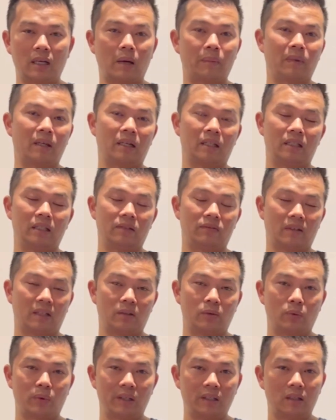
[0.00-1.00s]
I mean, if I
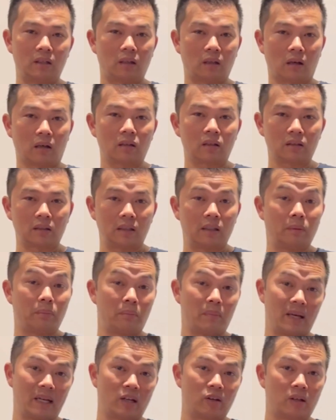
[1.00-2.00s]
wait longer, it
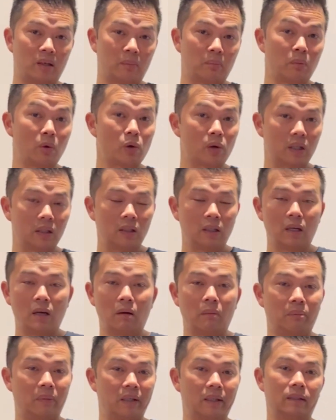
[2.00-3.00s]
may go up more,
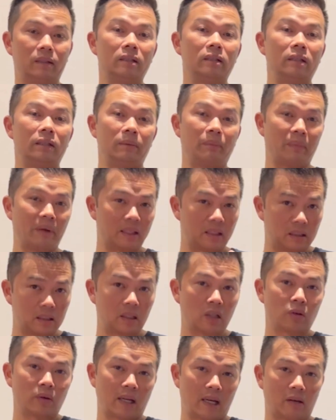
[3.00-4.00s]
but it may could
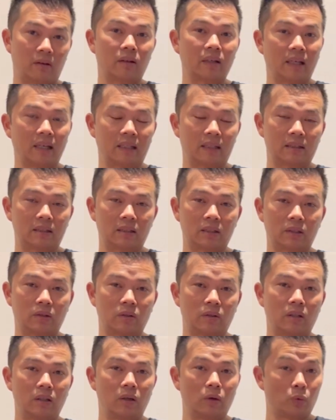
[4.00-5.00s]
go down again.
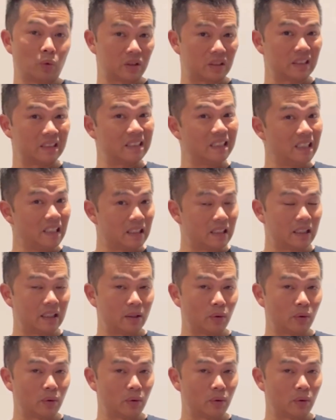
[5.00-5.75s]
So which it did.